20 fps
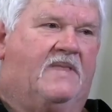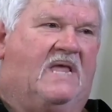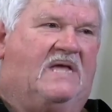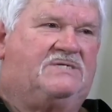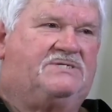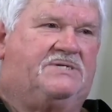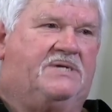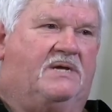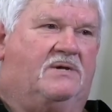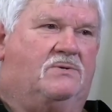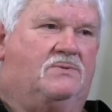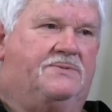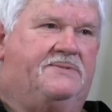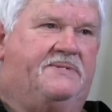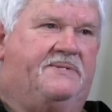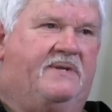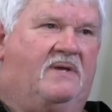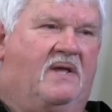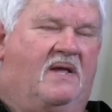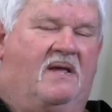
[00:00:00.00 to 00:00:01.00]
So
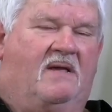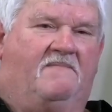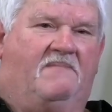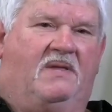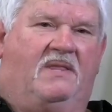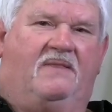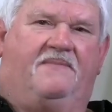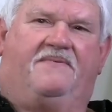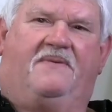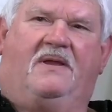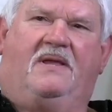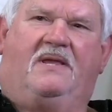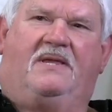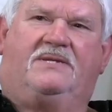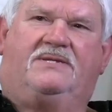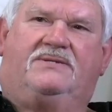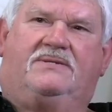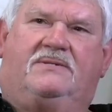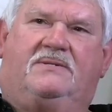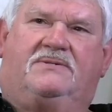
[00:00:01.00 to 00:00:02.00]
Billy
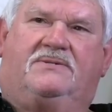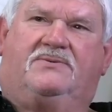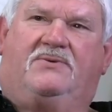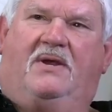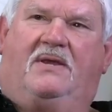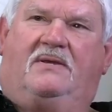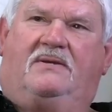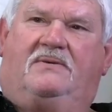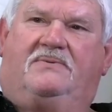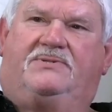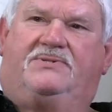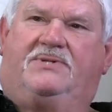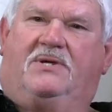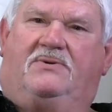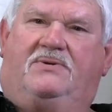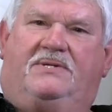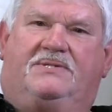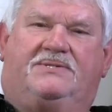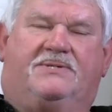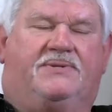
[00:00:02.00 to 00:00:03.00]
France, just trying to
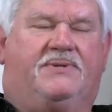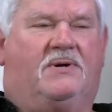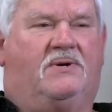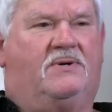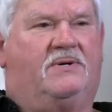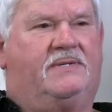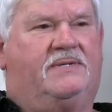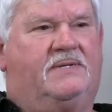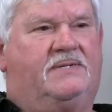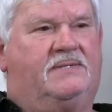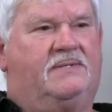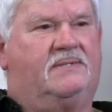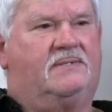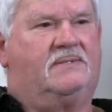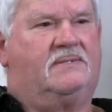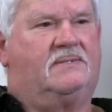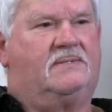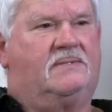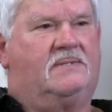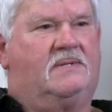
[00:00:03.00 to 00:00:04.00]
show his authority,
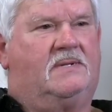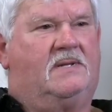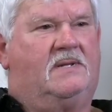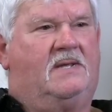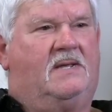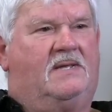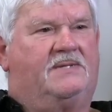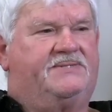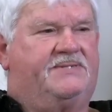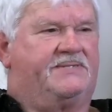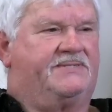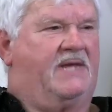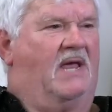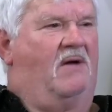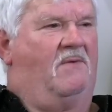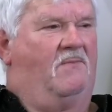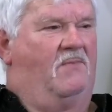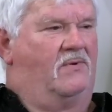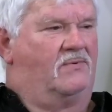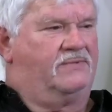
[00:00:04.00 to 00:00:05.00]
says,
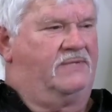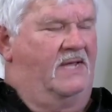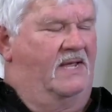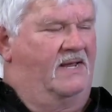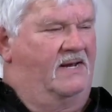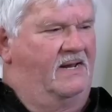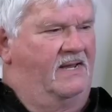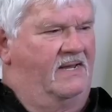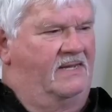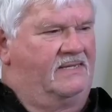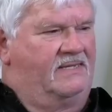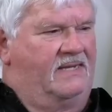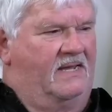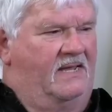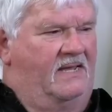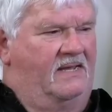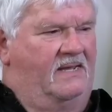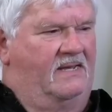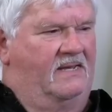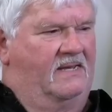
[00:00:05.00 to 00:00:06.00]
I want that
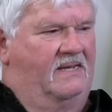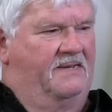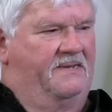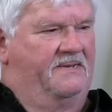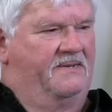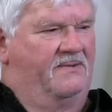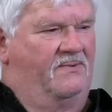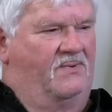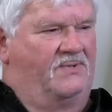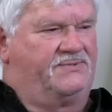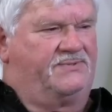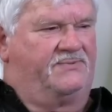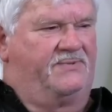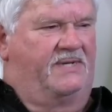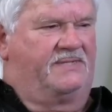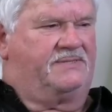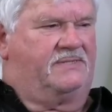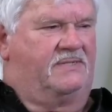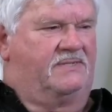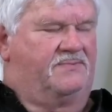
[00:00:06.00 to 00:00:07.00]
intake. Where's the
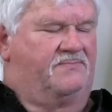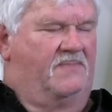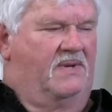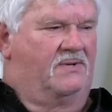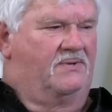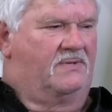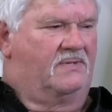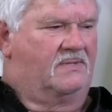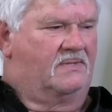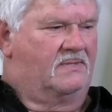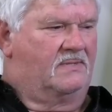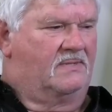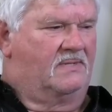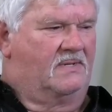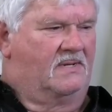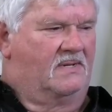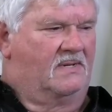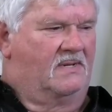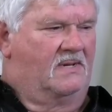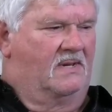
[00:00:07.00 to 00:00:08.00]
rest of this motor?
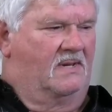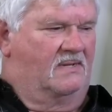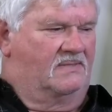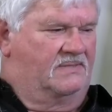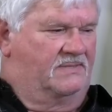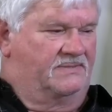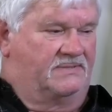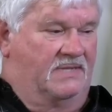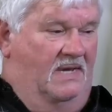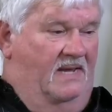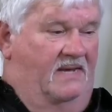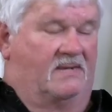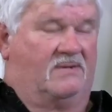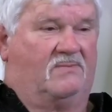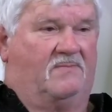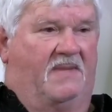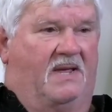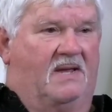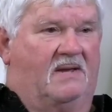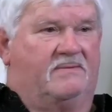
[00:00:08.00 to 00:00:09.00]
I was laying
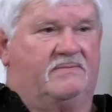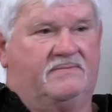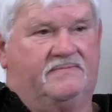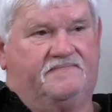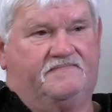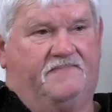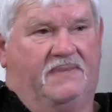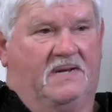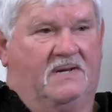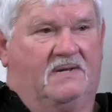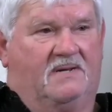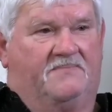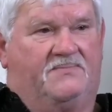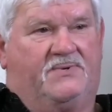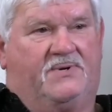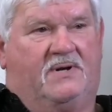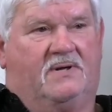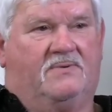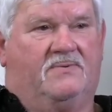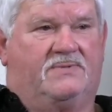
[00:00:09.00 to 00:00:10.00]
on the back of a pickup
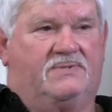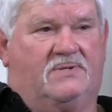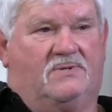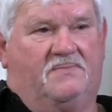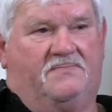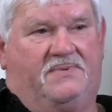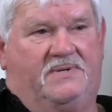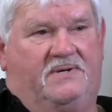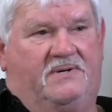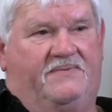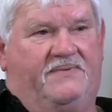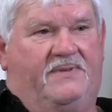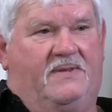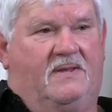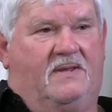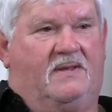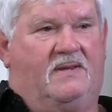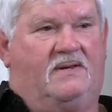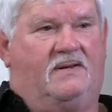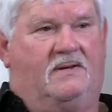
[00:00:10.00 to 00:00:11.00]
truck. We was going to put
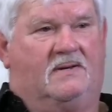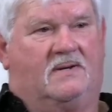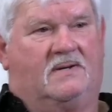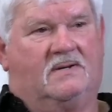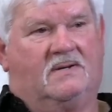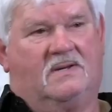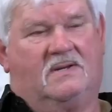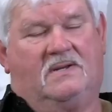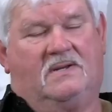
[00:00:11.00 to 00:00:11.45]
everything in there.